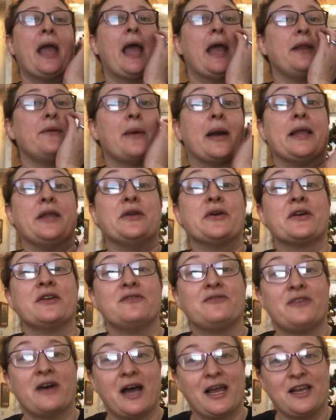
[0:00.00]
Anyway, you
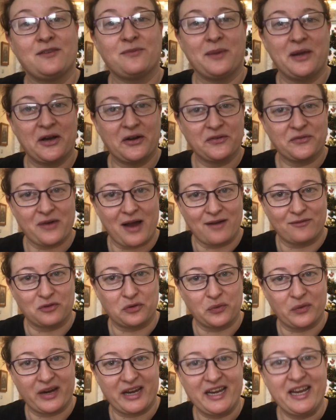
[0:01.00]
can find me on
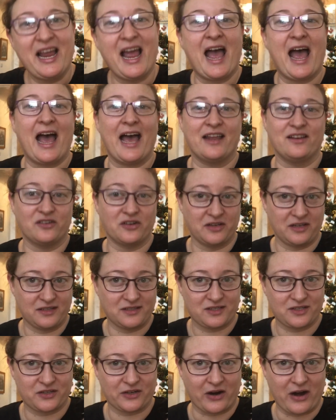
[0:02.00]
Ravelry and on
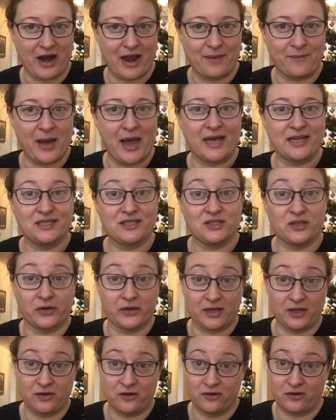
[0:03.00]
Instagram as
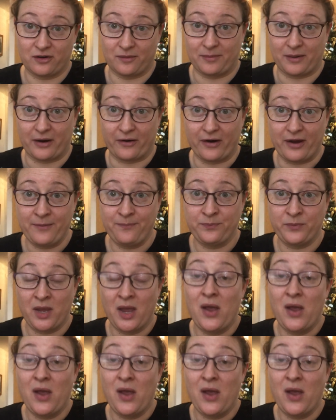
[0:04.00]
Soggy Kookaburra.